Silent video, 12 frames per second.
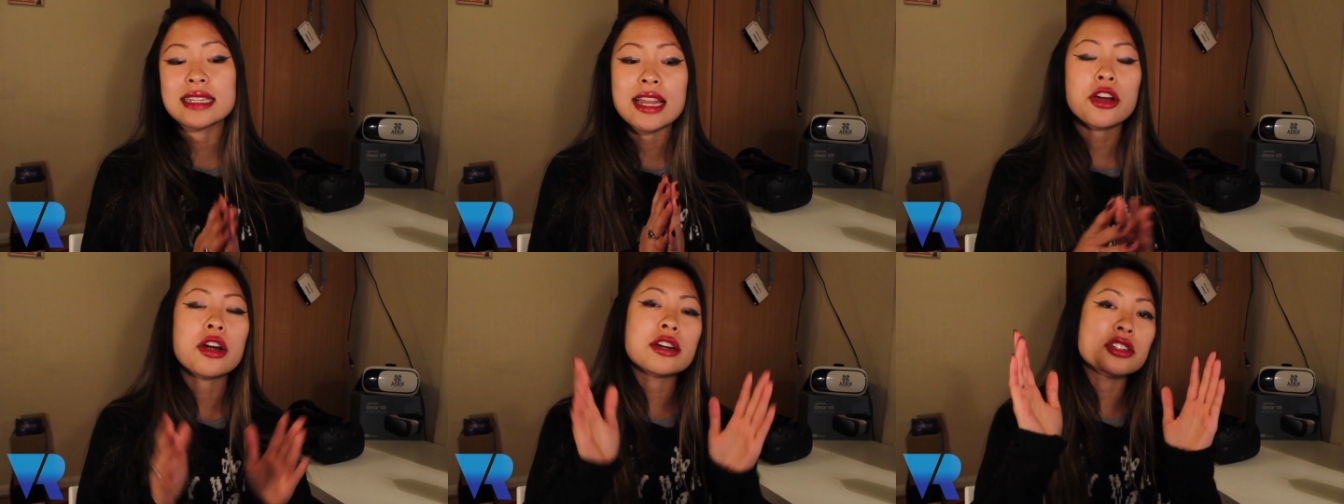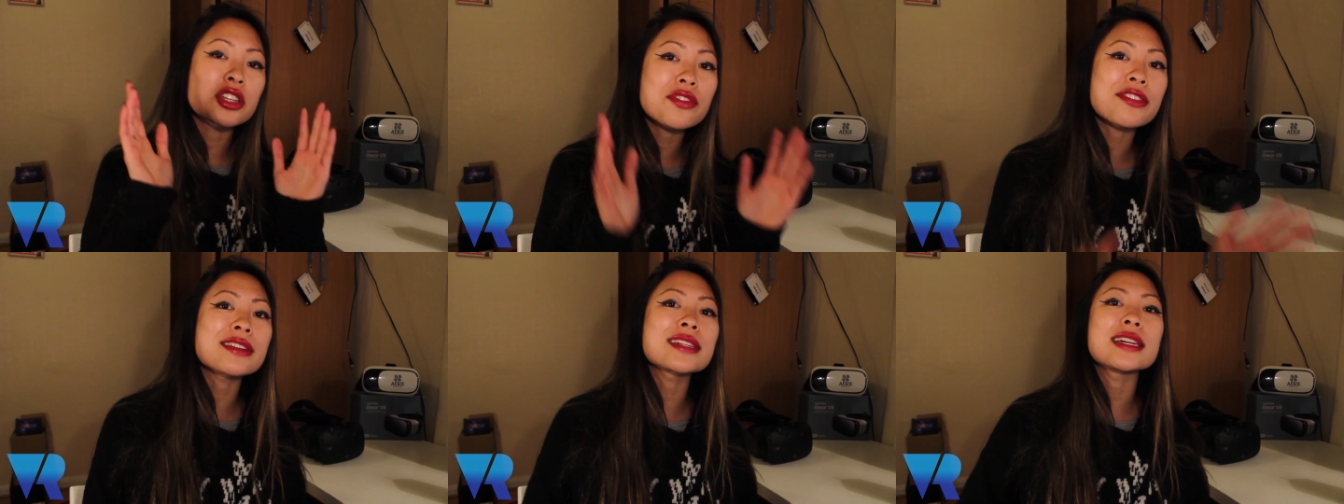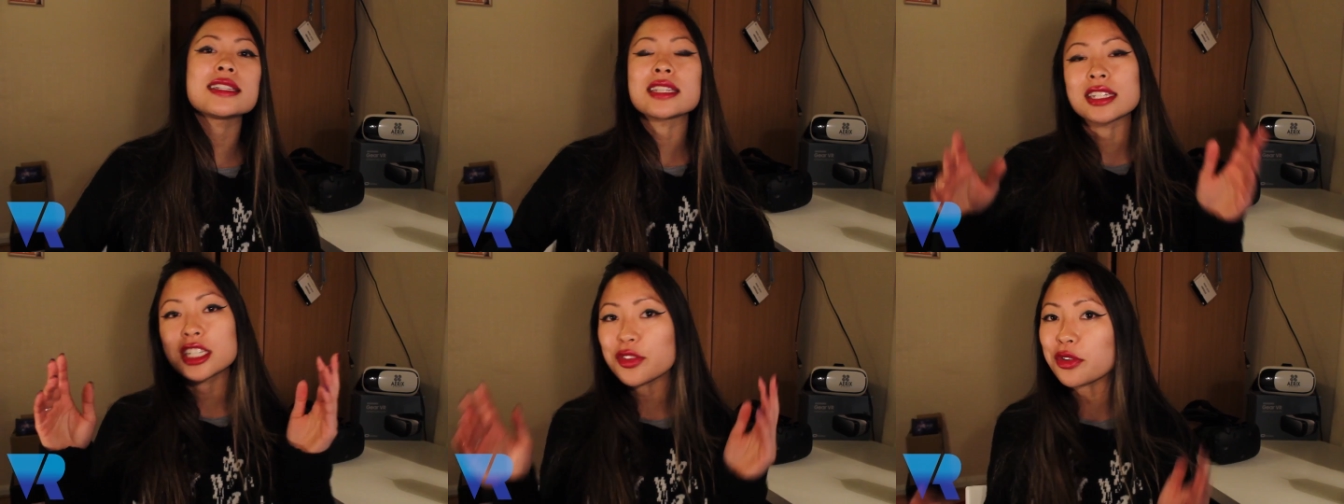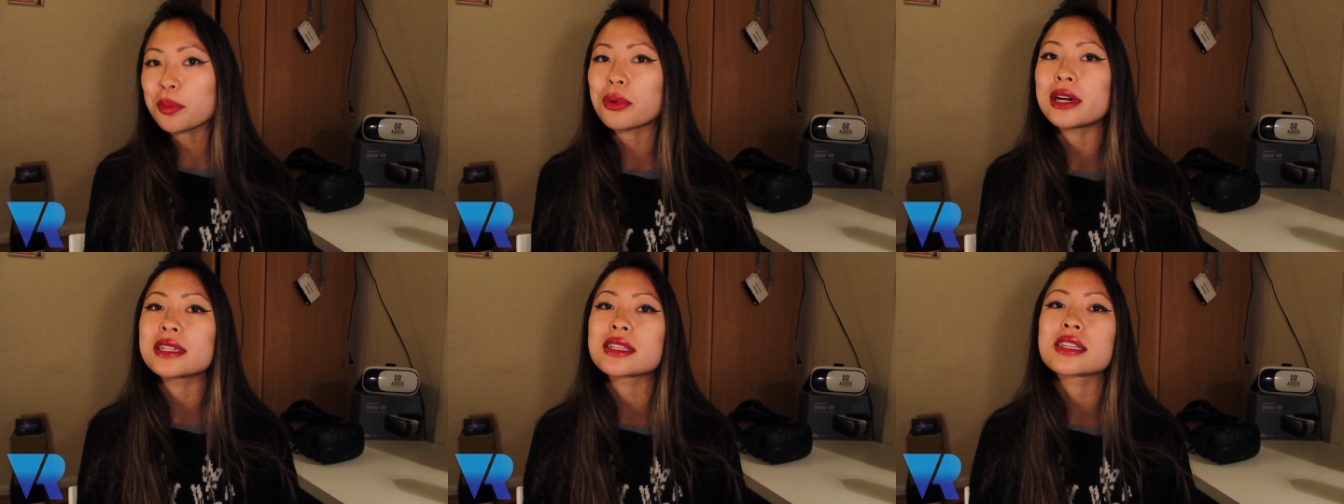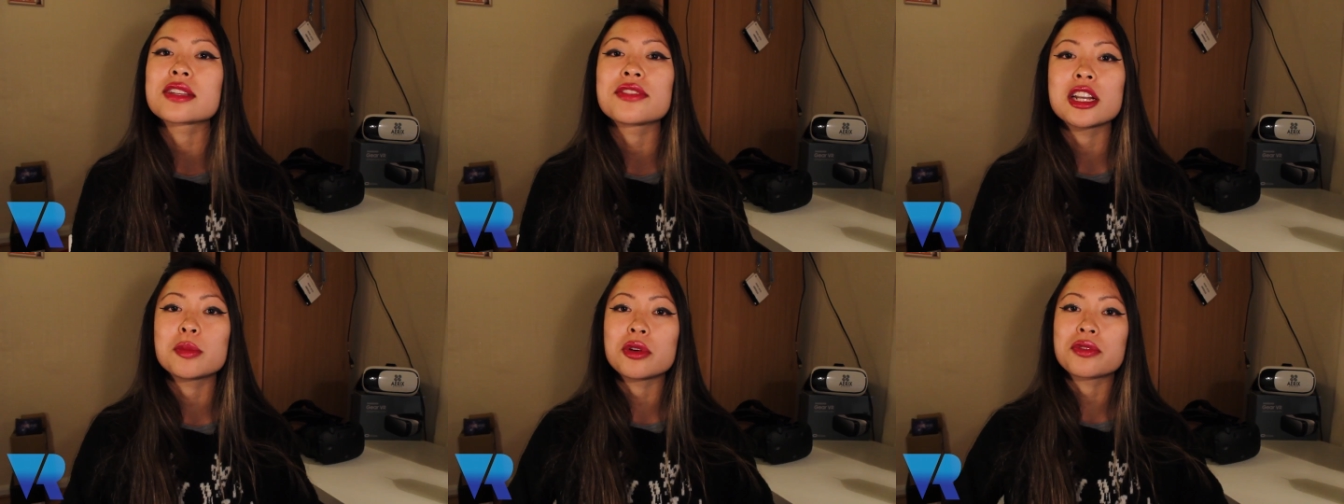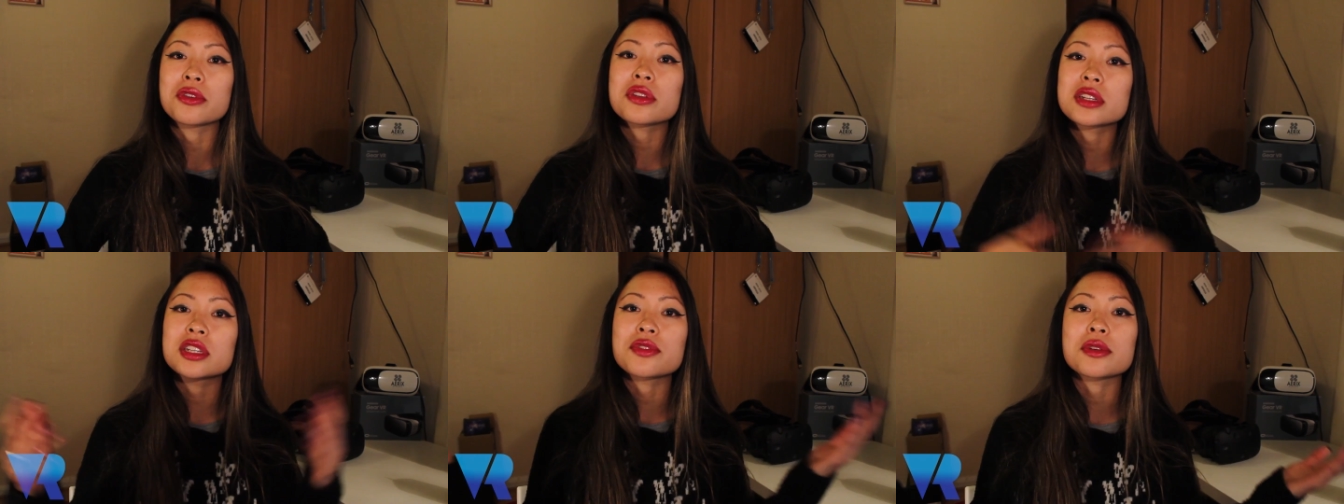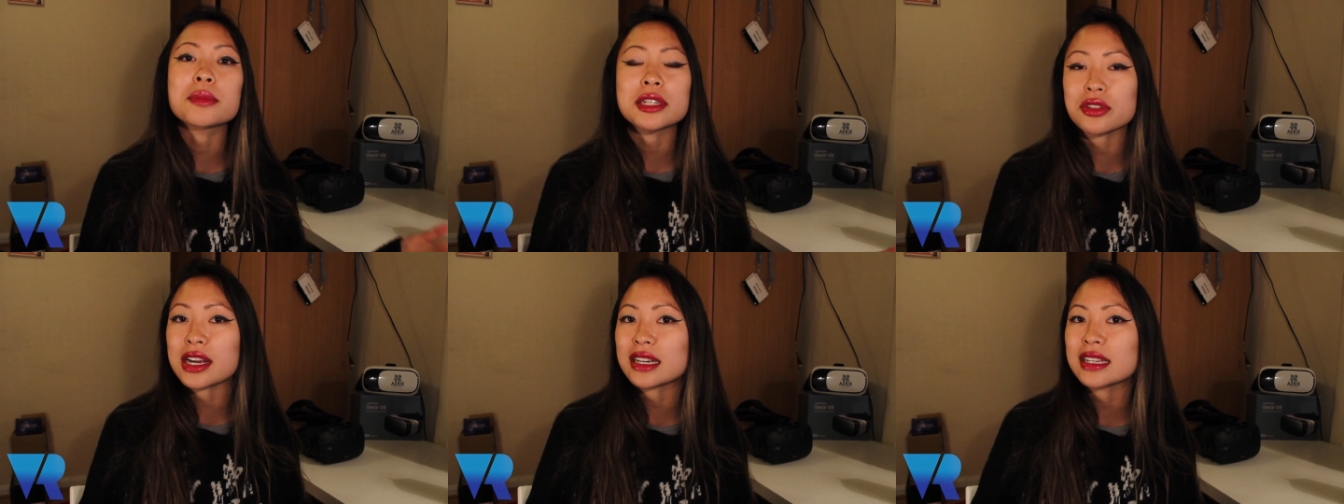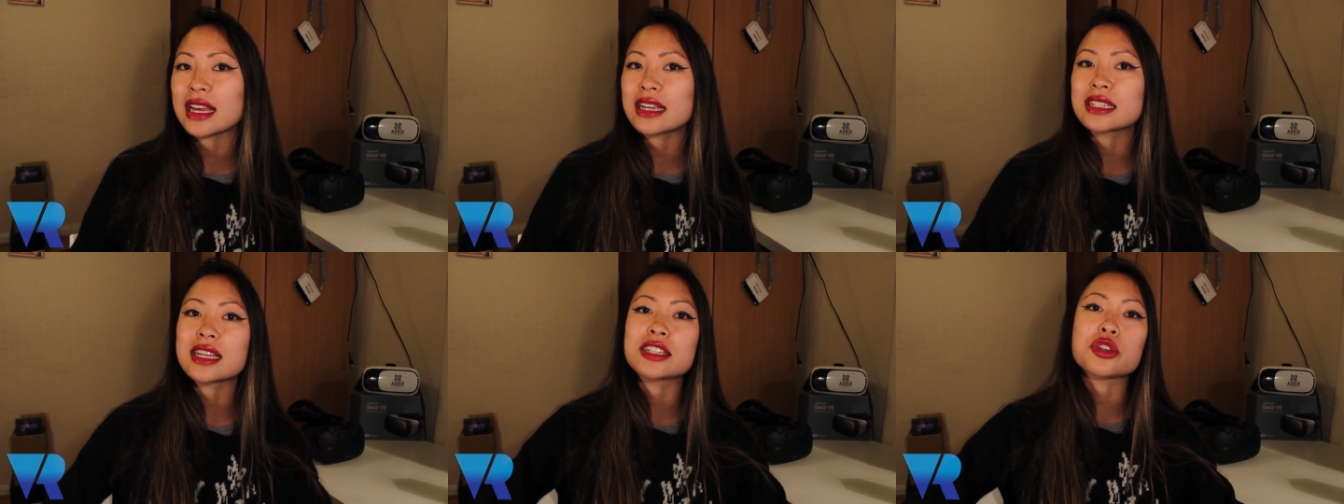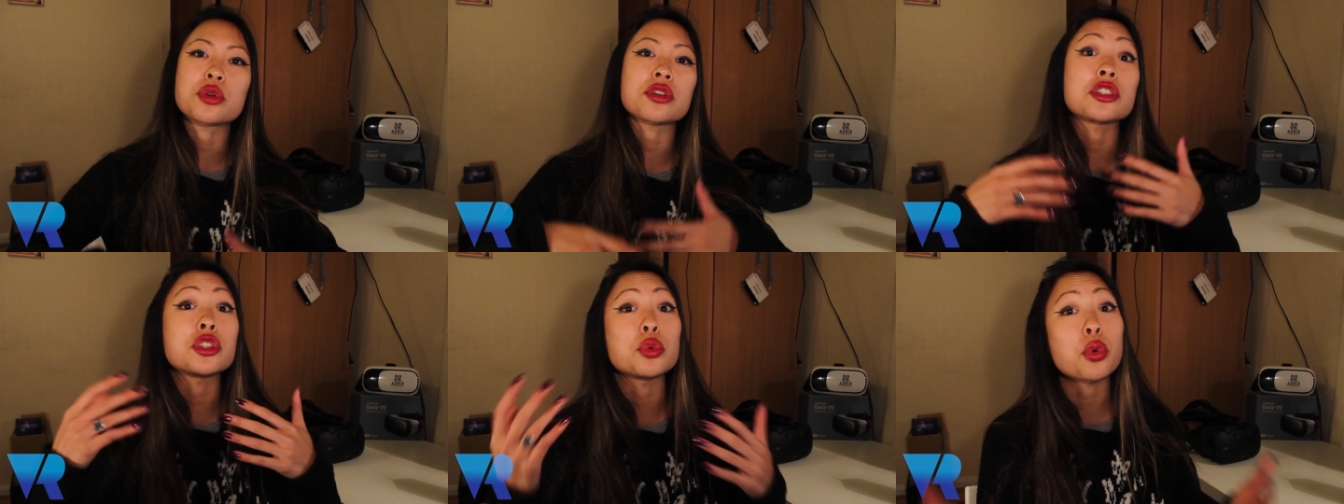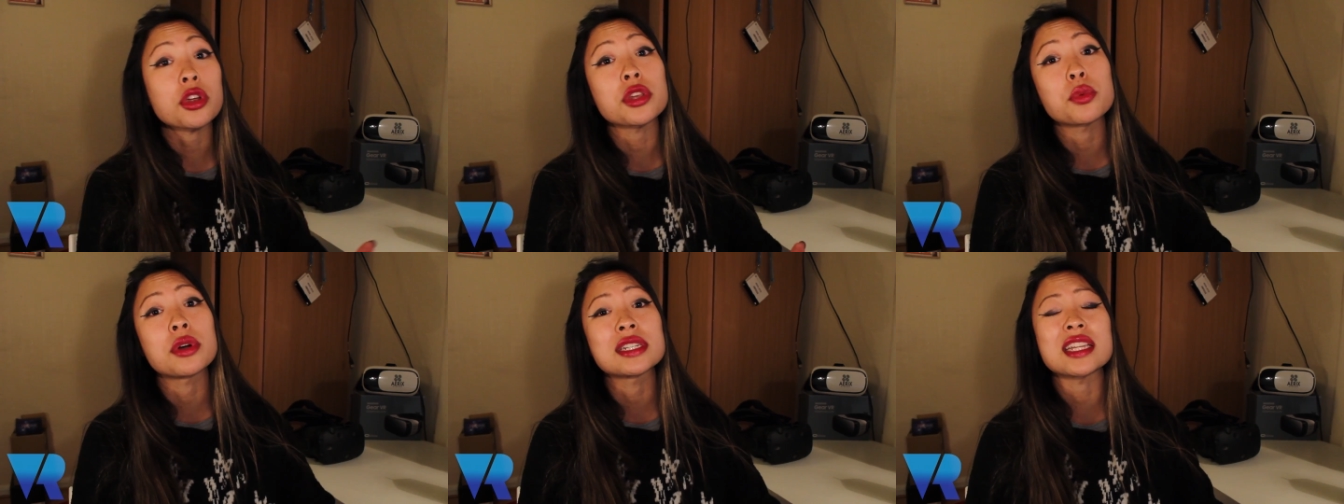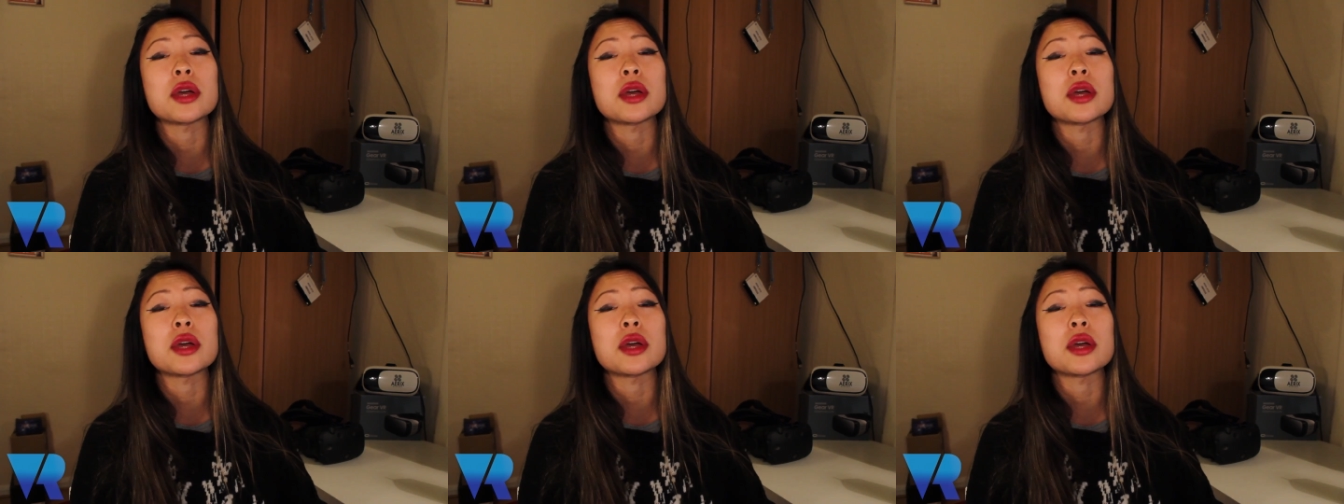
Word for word: There are different dates and different prices available for the different mixed reality headsets according to what you want